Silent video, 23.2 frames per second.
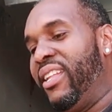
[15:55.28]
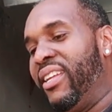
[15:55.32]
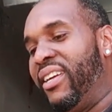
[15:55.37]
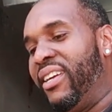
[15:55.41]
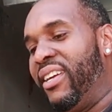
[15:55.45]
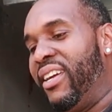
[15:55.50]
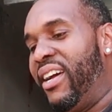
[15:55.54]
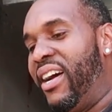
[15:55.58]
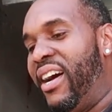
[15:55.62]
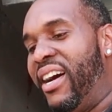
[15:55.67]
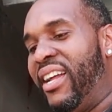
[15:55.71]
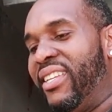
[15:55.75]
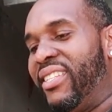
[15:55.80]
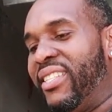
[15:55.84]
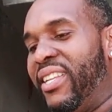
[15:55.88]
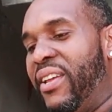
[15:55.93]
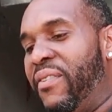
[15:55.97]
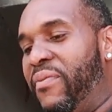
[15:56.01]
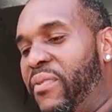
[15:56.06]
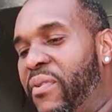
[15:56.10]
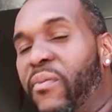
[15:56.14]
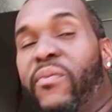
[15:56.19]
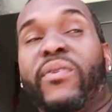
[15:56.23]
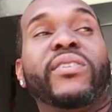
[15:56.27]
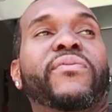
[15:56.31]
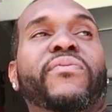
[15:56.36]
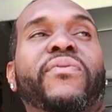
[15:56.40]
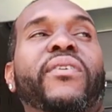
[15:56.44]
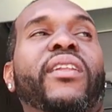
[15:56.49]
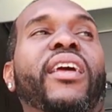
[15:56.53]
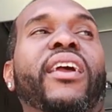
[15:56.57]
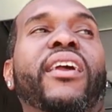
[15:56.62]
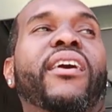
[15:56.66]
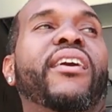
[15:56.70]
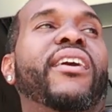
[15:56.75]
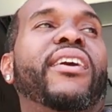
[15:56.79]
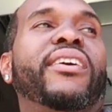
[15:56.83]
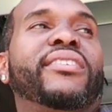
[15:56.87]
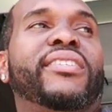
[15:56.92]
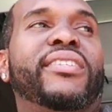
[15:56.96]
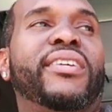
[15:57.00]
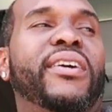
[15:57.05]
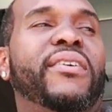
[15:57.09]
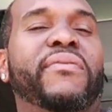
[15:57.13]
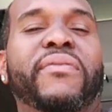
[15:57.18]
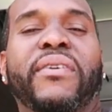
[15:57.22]
Neither. Honestly, if it wasn't for like car
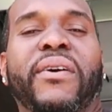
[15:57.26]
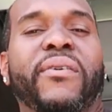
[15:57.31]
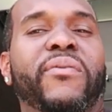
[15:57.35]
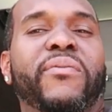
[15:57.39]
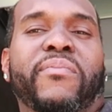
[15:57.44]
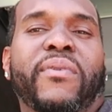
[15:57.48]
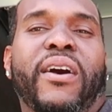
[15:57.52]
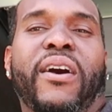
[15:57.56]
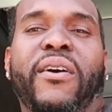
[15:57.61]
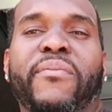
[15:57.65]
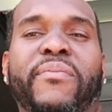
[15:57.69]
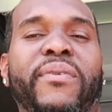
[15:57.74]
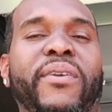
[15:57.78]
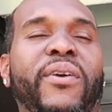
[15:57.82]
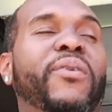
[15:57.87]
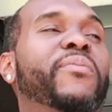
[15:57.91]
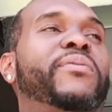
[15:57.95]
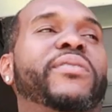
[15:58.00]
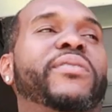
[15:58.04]
stuff, I'll be home.